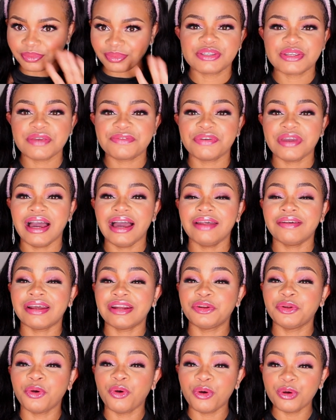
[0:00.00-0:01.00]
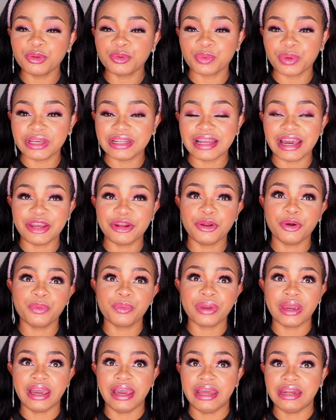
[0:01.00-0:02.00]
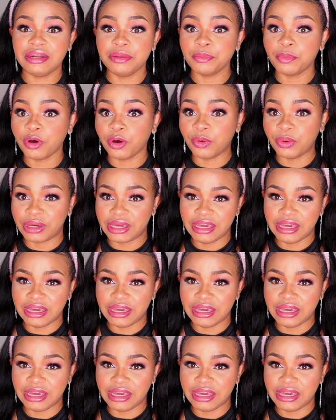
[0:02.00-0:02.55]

so if you have an old wig that you don't wear anymore,